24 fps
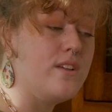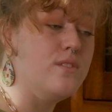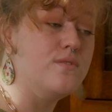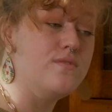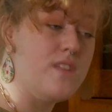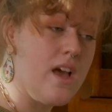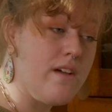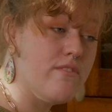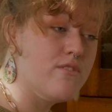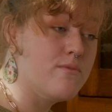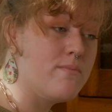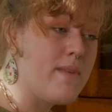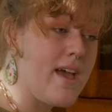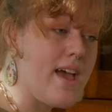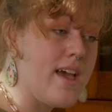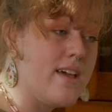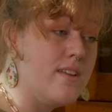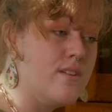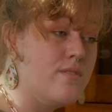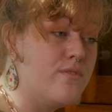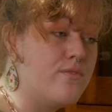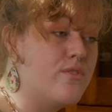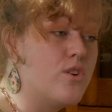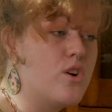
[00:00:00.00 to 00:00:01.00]
you've never
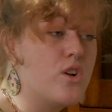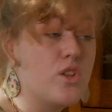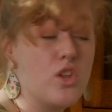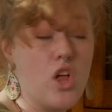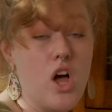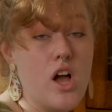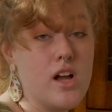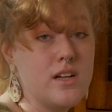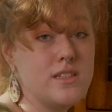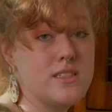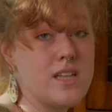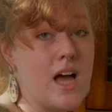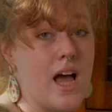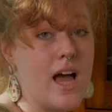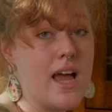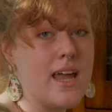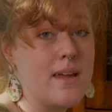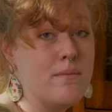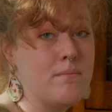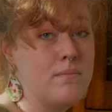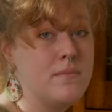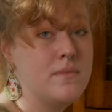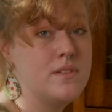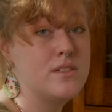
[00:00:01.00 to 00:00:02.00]
met for a long
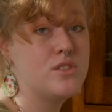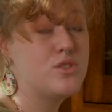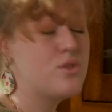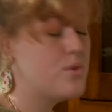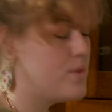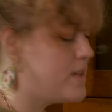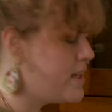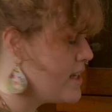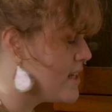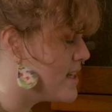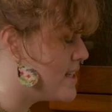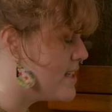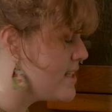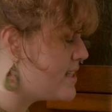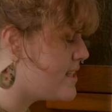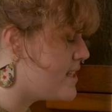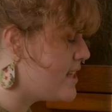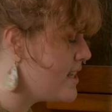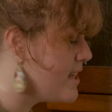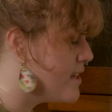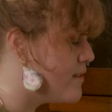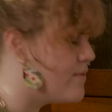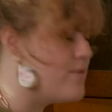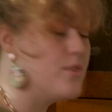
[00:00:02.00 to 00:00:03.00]
time so he can
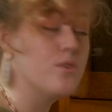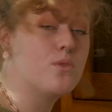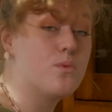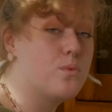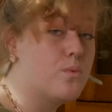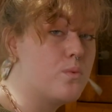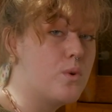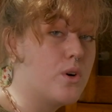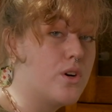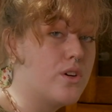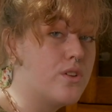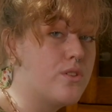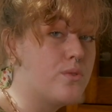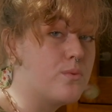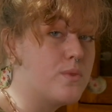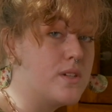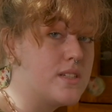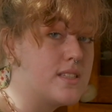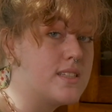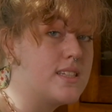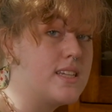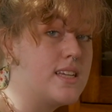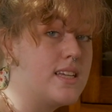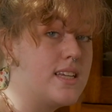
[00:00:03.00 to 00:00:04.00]
see if you're worth
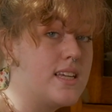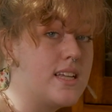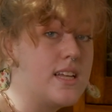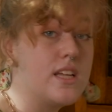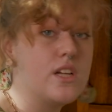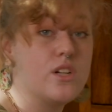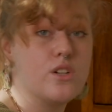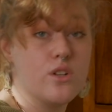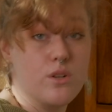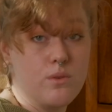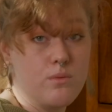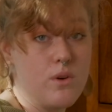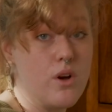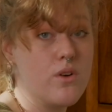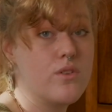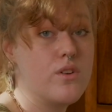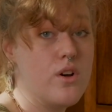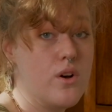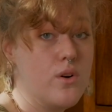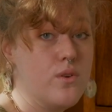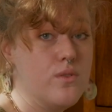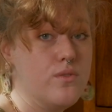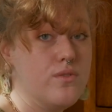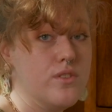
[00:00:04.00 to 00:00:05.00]
risking getting
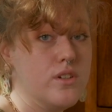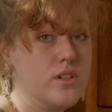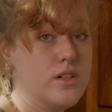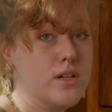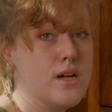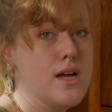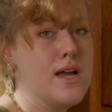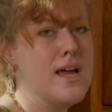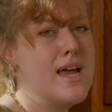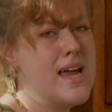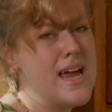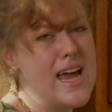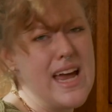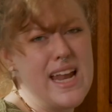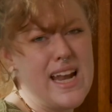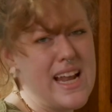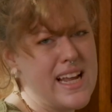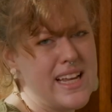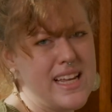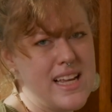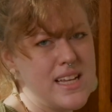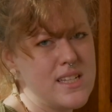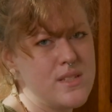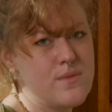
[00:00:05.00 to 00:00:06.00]
Corona over, and
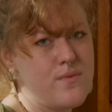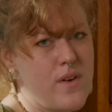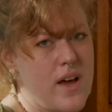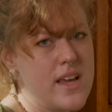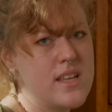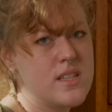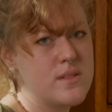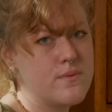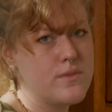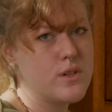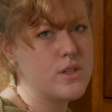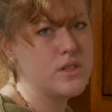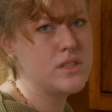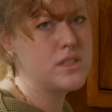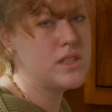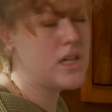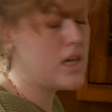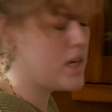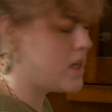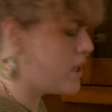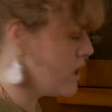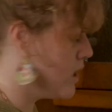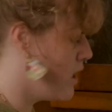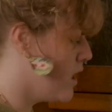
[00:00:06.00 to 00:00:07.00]
I guess vice
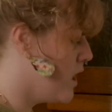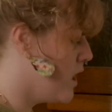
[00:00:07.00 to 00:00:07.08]
versa,